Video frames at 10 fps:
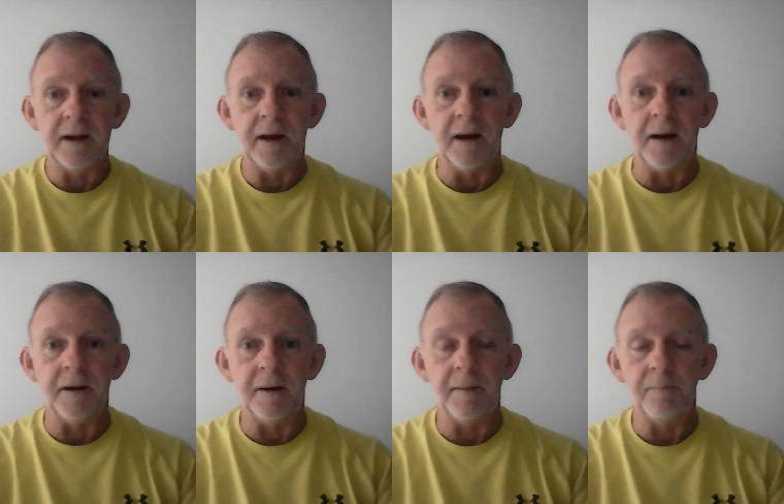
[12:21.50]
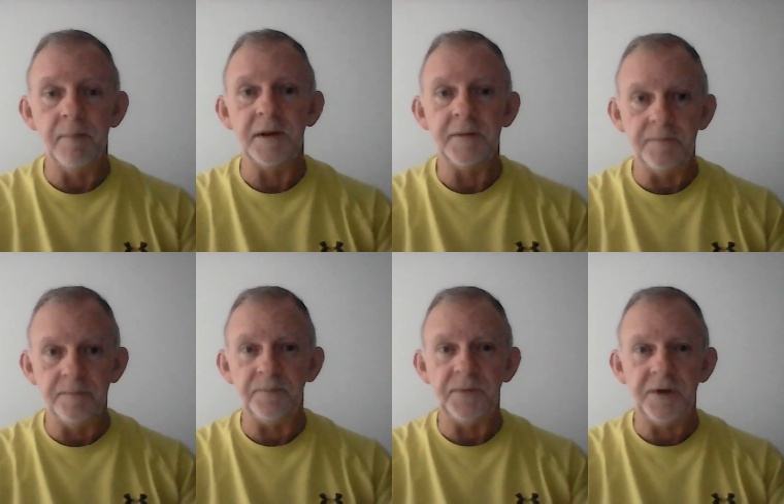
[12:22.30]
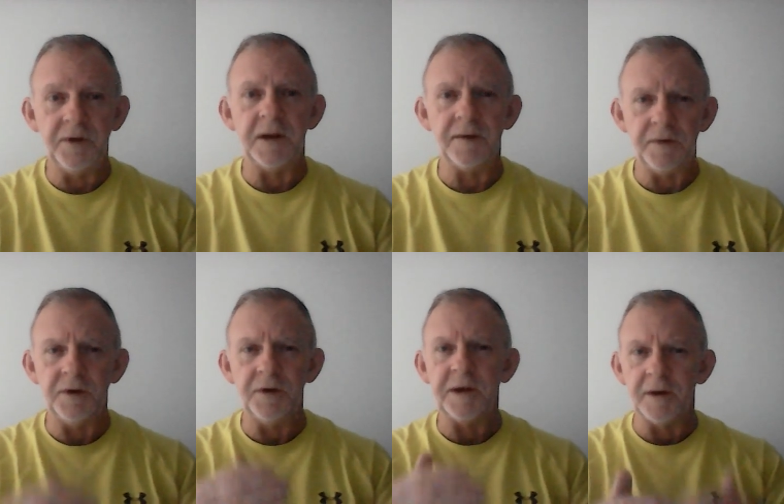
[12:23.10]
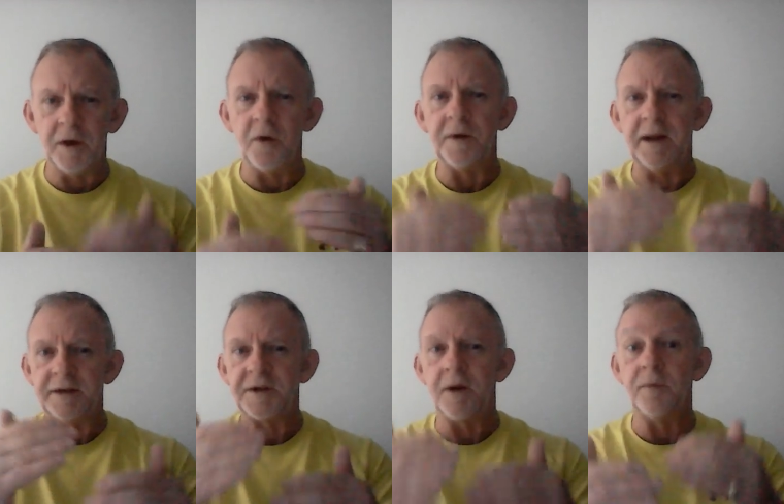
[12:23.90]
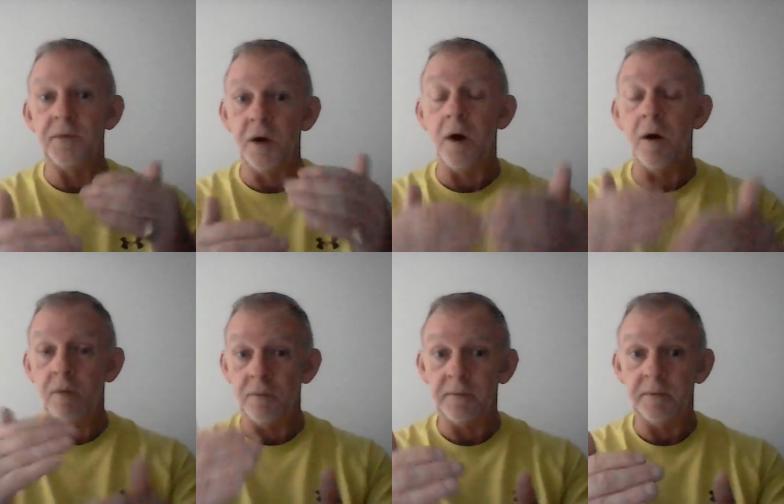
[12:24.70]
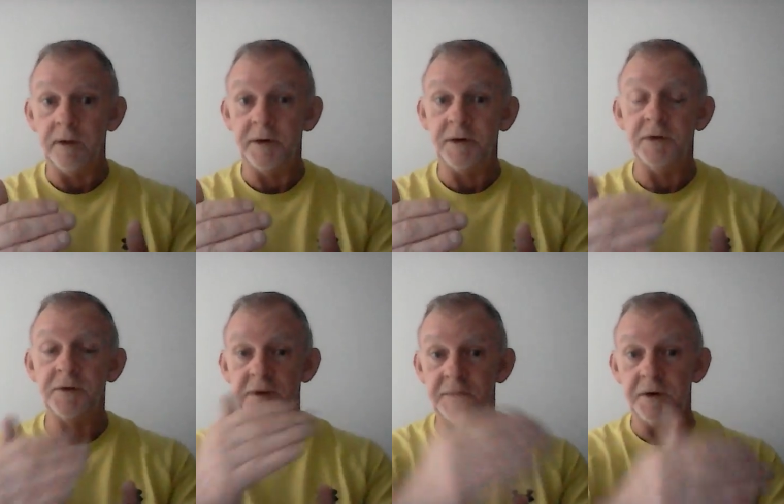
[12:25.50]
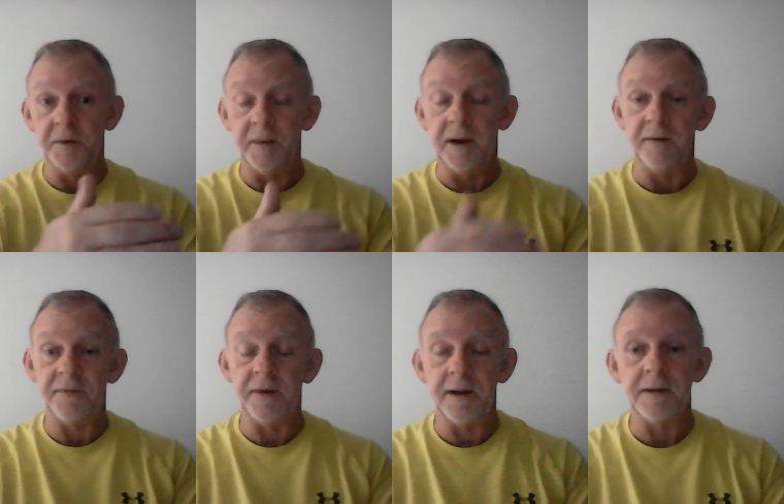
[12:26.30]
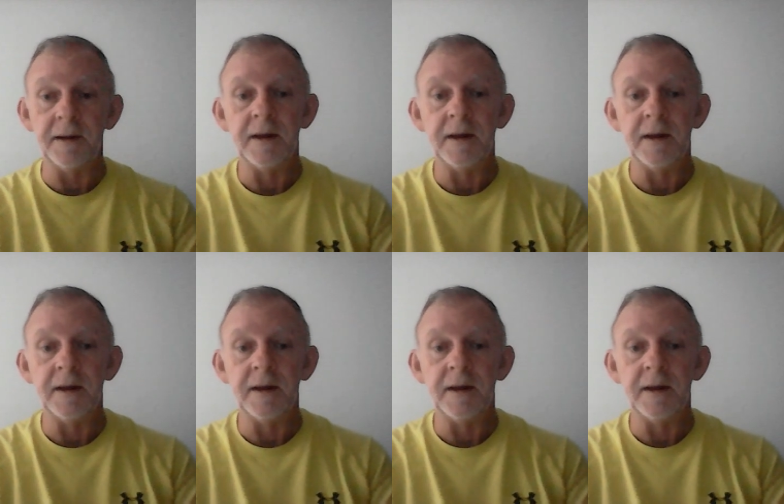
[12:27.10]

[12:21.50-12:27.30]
uh, but you can you can learn this on your own and use it to your benefit.